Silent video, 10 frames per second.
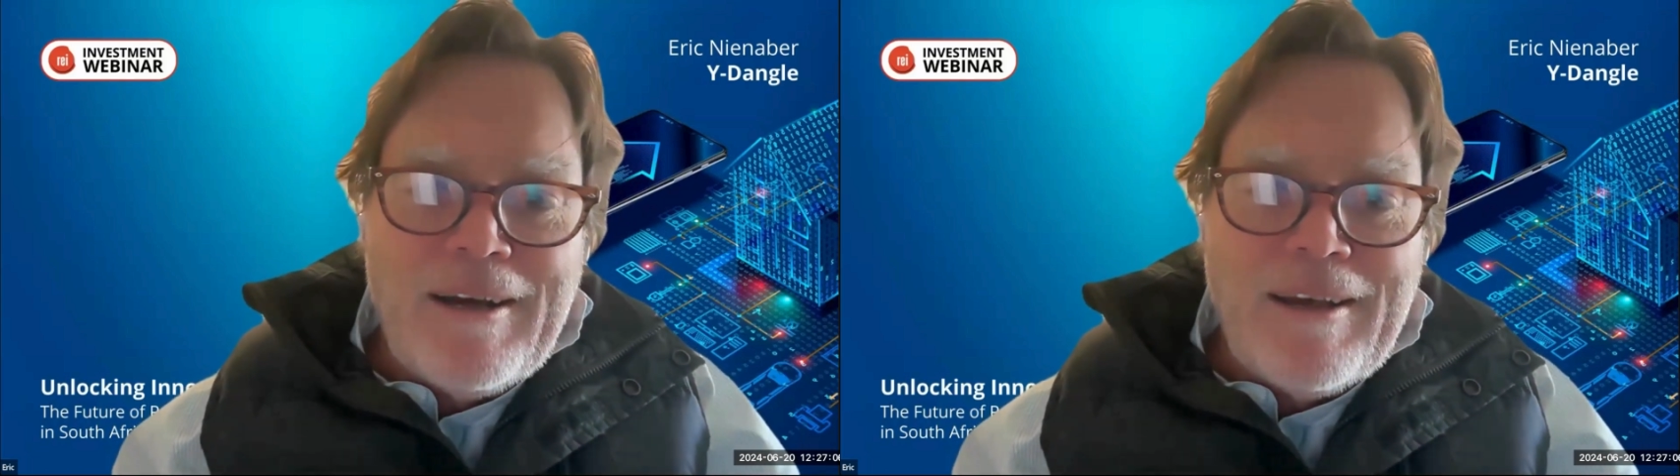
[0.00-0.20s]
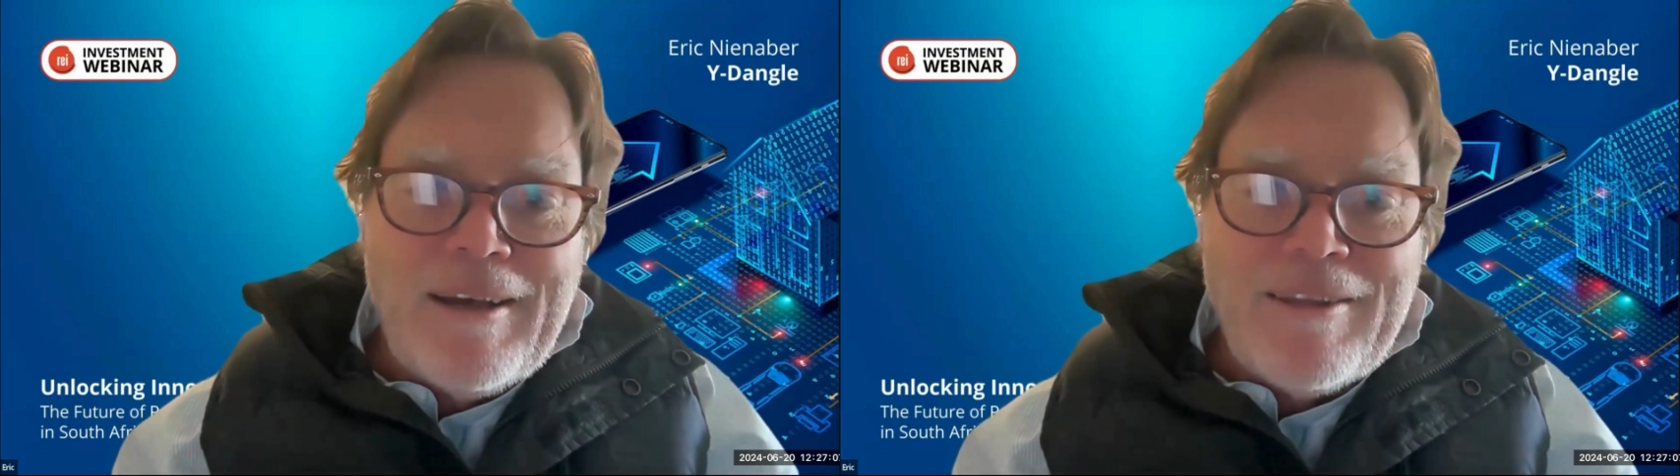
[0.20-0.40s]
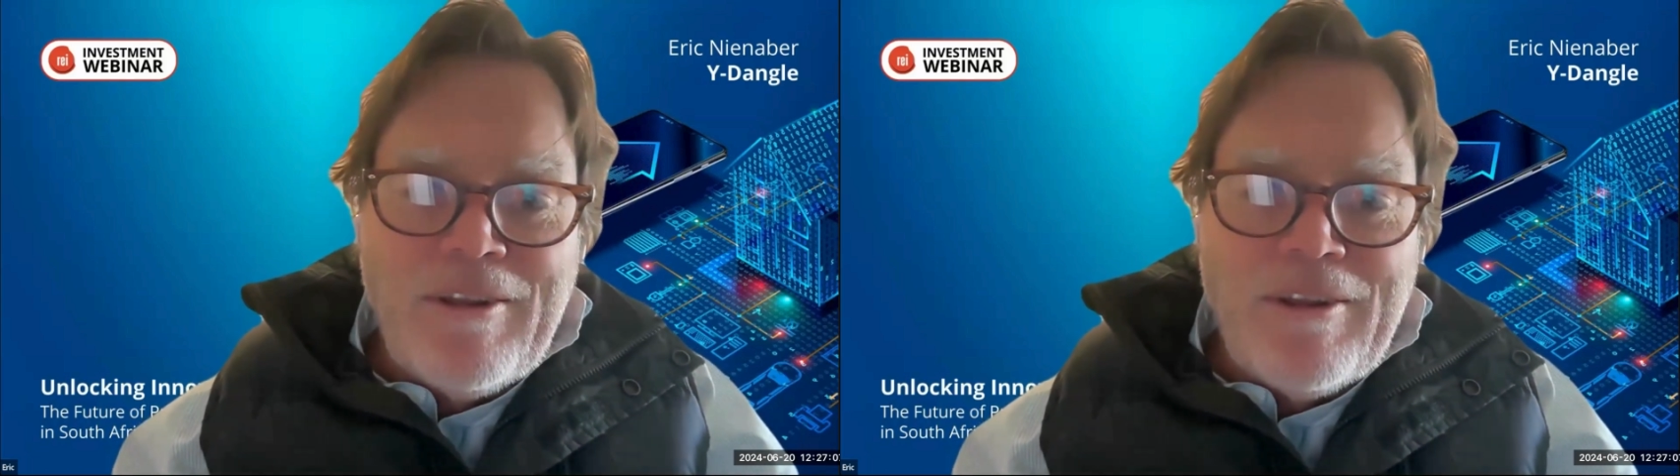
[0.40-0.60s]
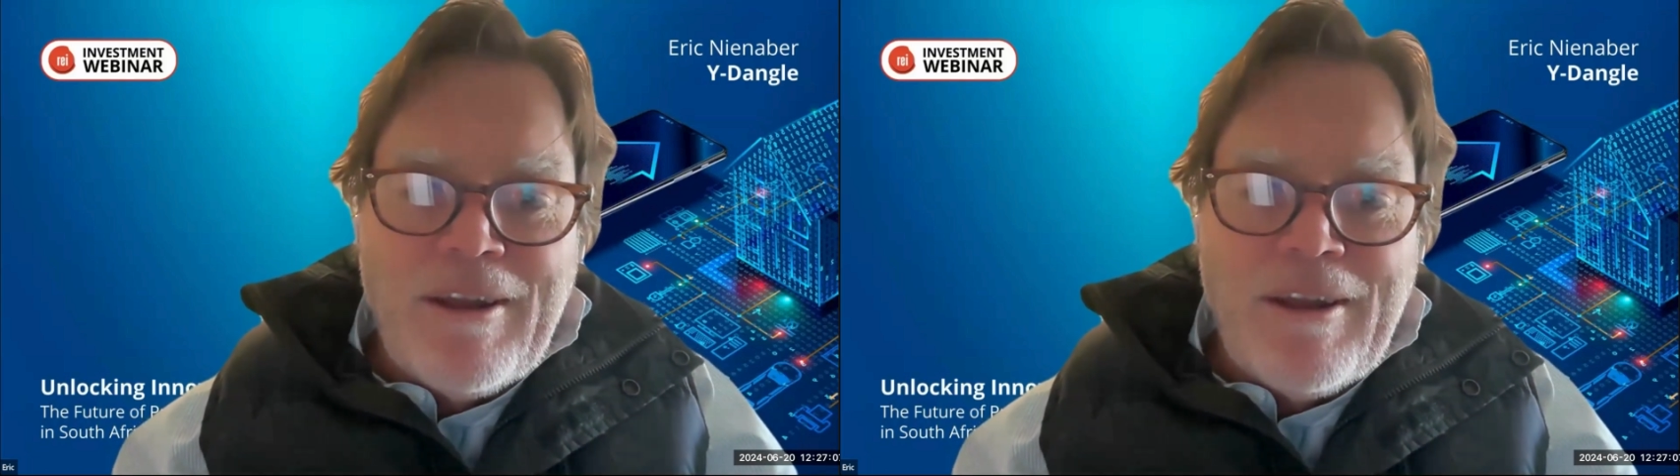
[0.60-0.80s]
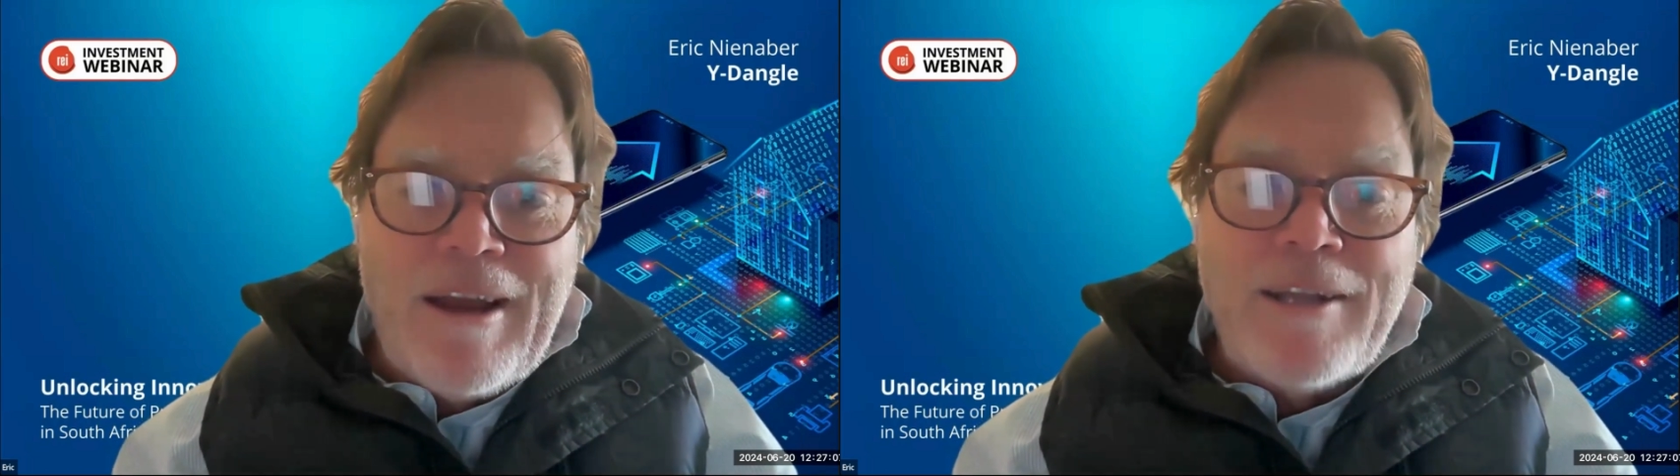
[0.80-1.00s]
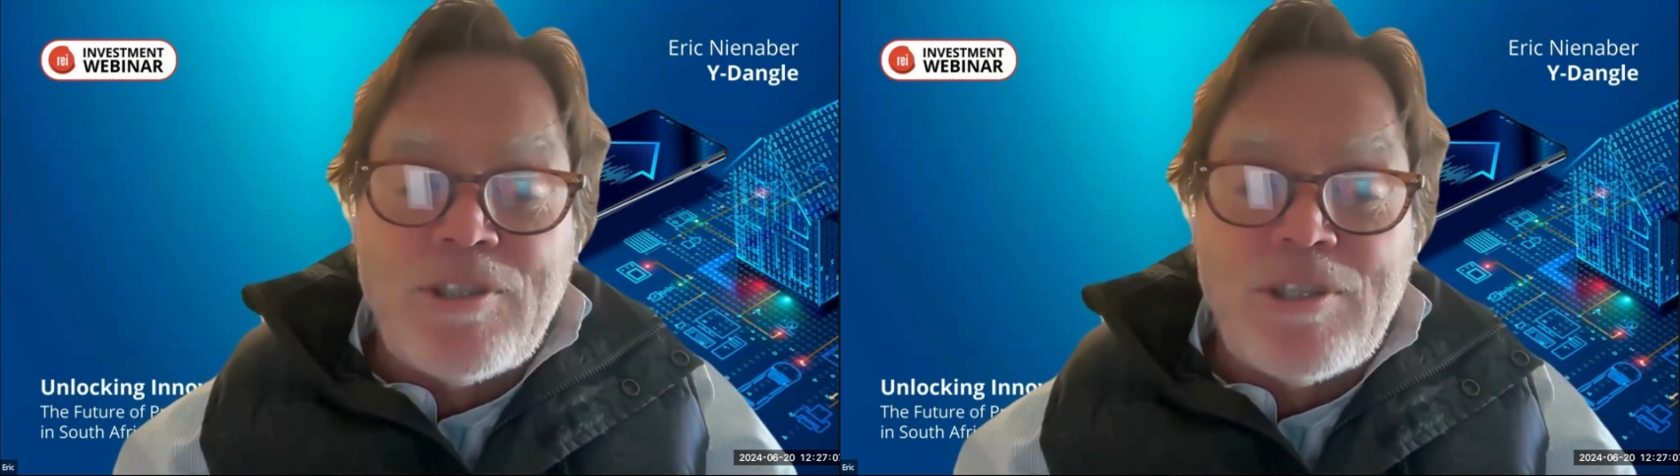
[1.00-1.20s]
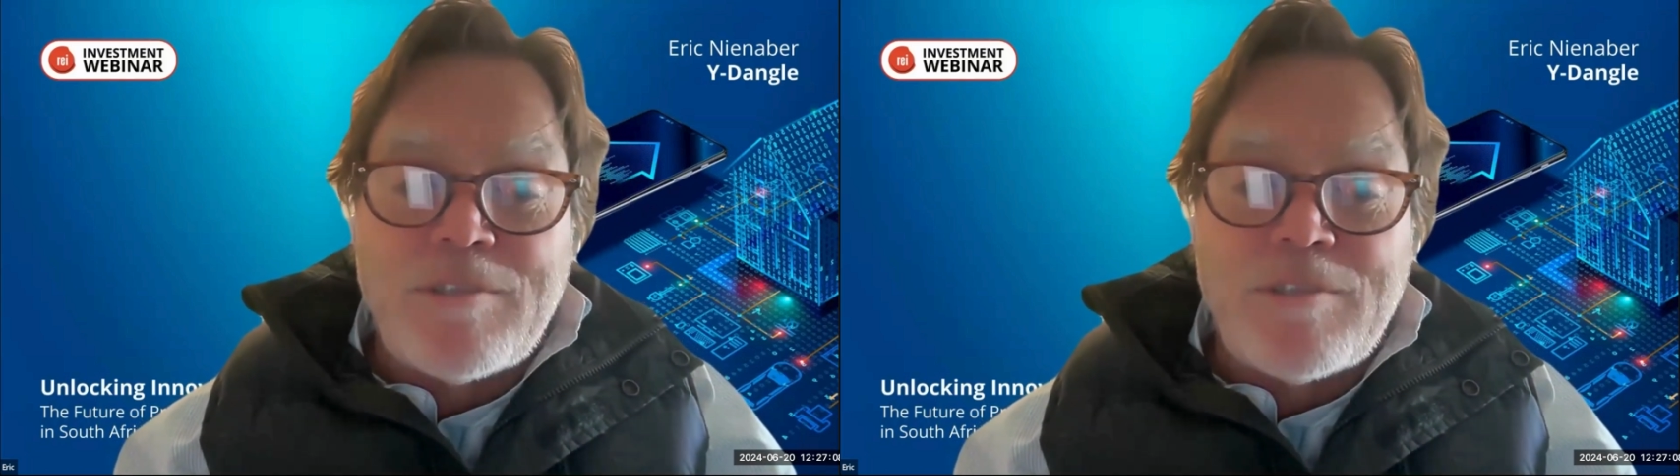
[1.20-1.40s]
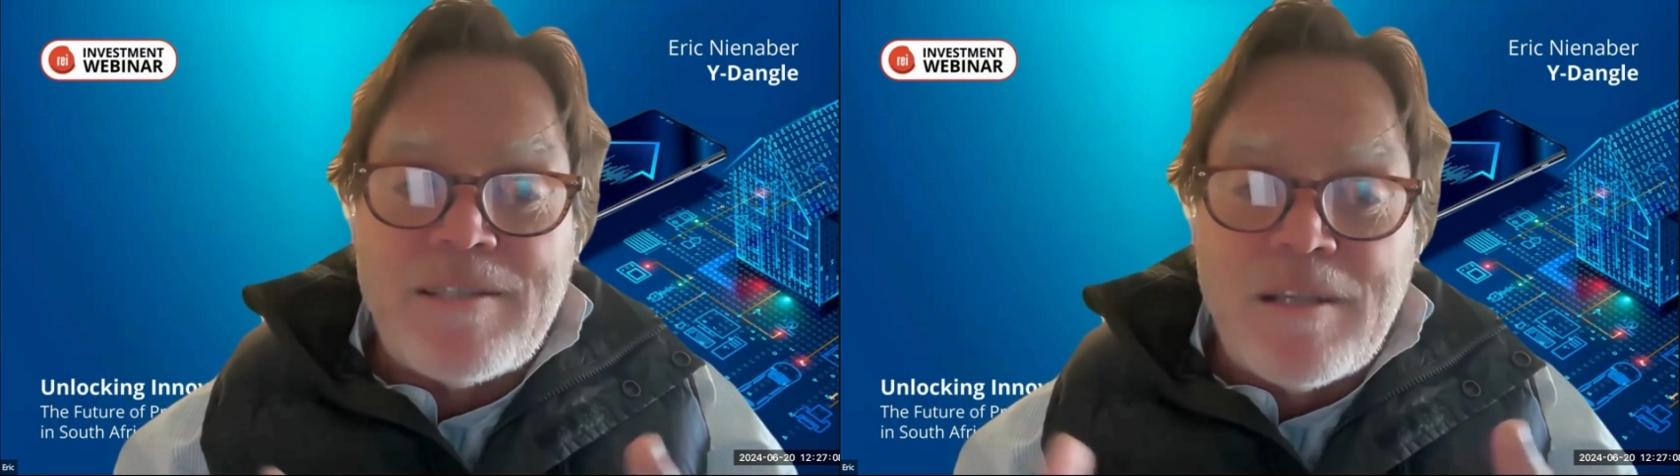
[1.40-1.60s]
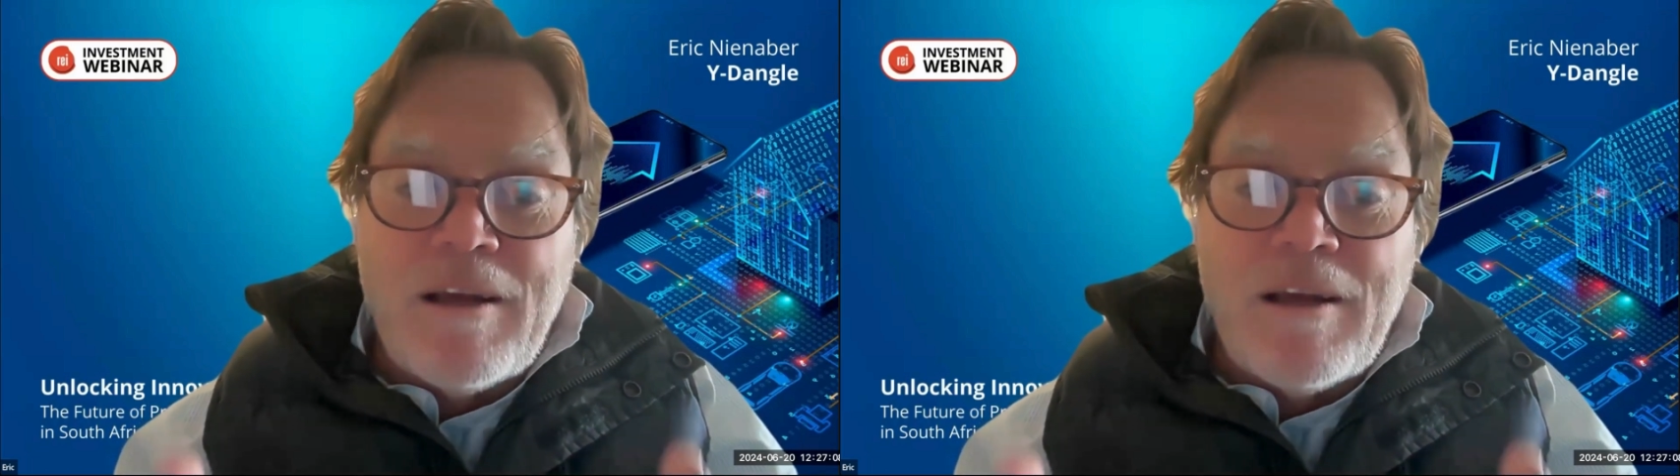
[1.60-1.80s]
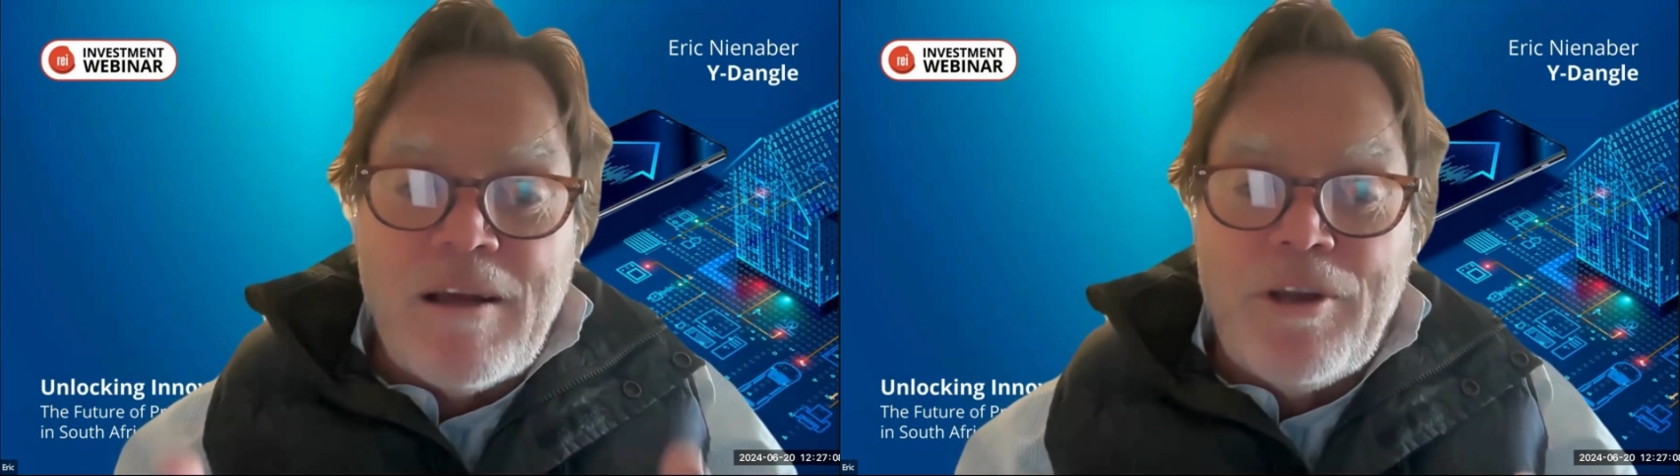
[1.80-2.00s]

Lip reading: it just makes it